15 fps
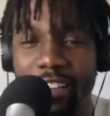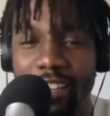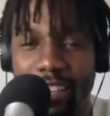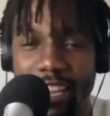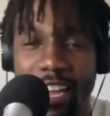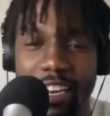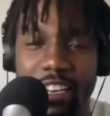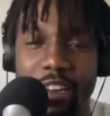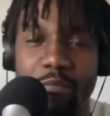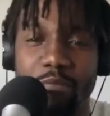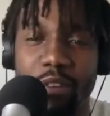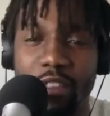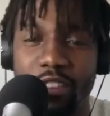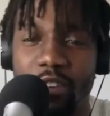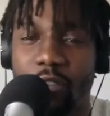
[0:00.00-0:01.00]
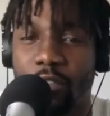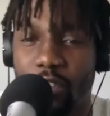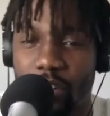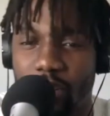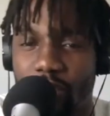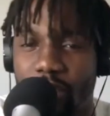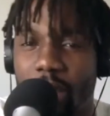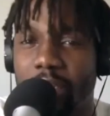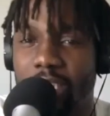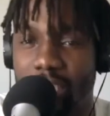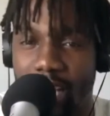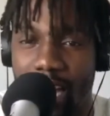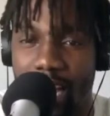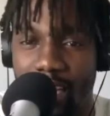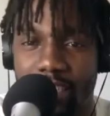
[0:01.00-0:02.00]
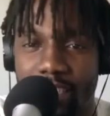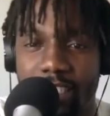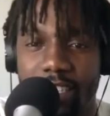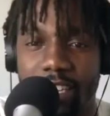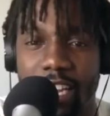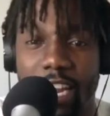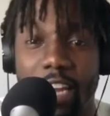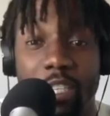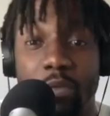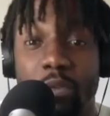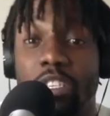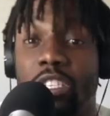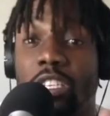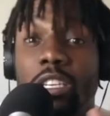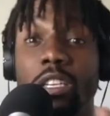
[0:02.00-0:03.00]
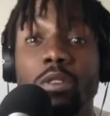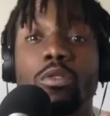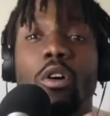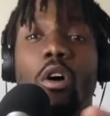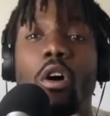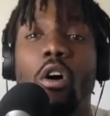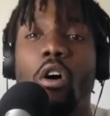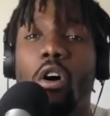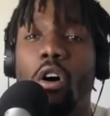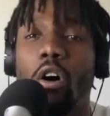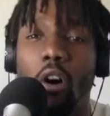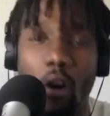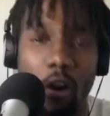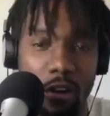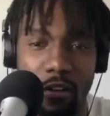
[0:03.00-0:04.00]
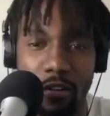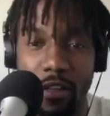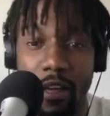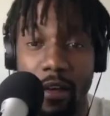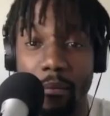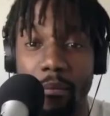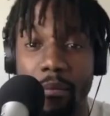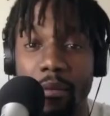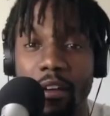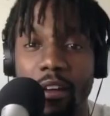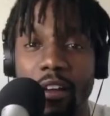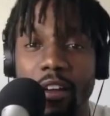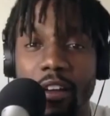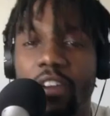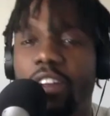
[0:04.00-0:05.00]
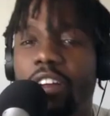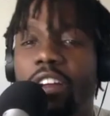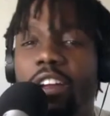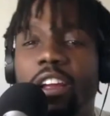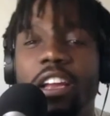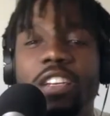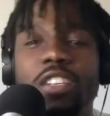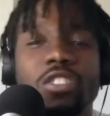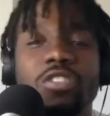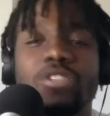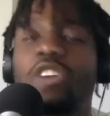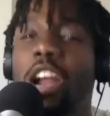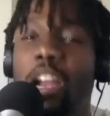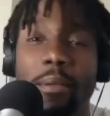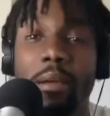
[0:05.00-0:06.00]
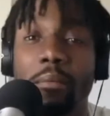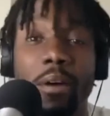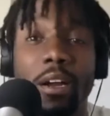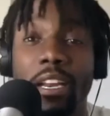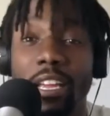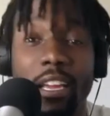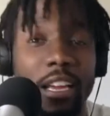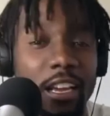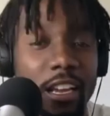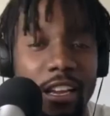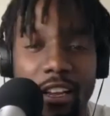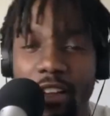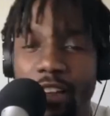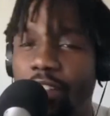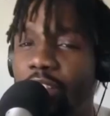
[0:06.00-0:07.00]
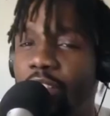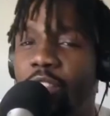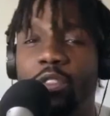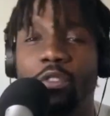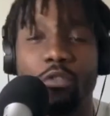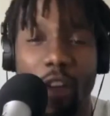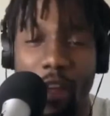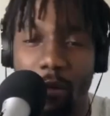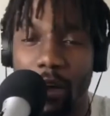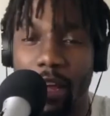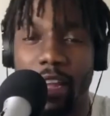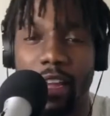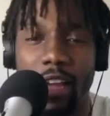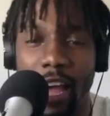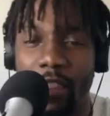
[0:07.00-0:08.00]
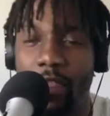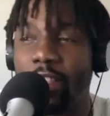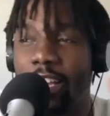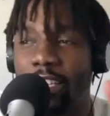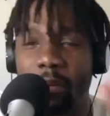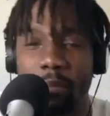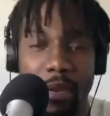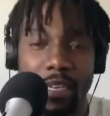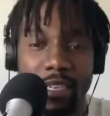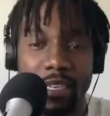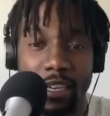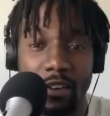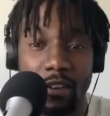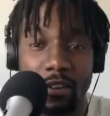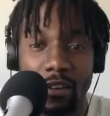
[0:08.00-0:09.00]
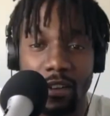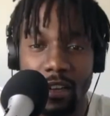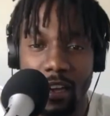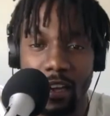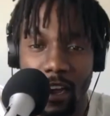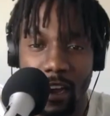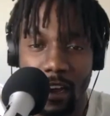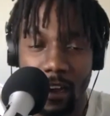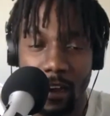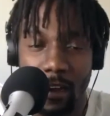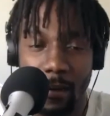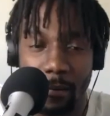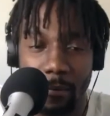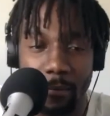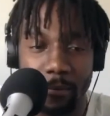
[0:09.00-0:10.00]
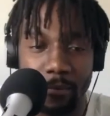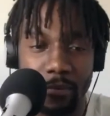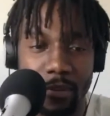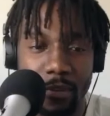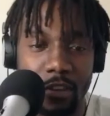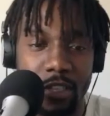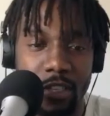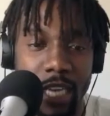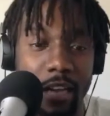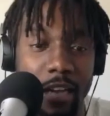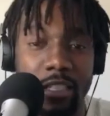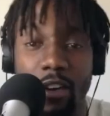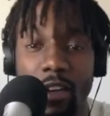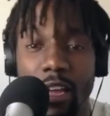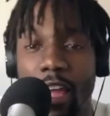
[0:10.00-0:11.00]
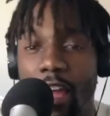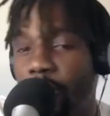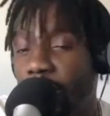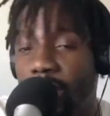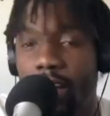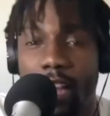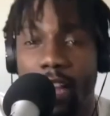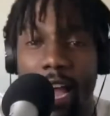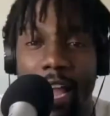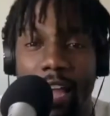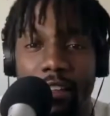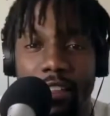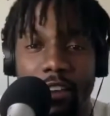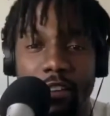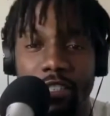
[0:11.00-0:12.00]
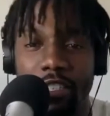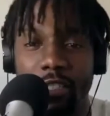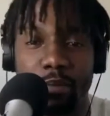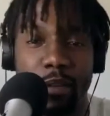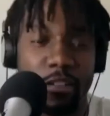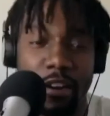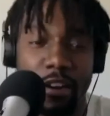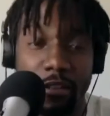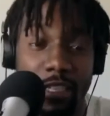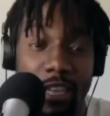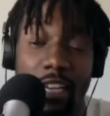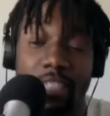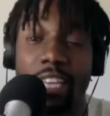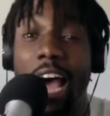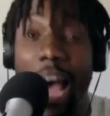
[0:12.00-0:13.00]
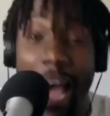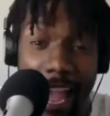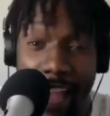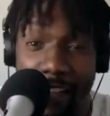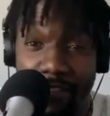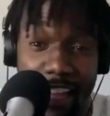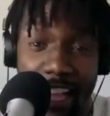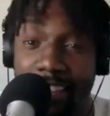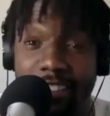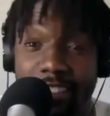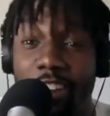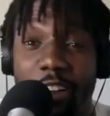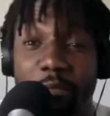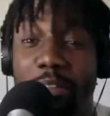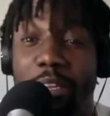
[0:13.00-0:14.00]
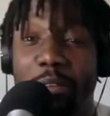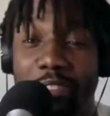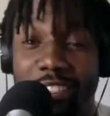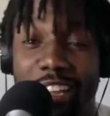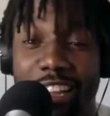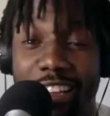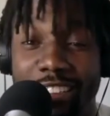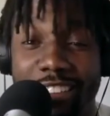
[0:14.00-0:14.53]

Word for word: lot of young brothers are flirting around with stocks, and I just want to salute all of them trying to make money the right way. I think that's a big deal. Um, so shout out to every young guy out there who's just playing around with stocks. I have not started playing with stocks.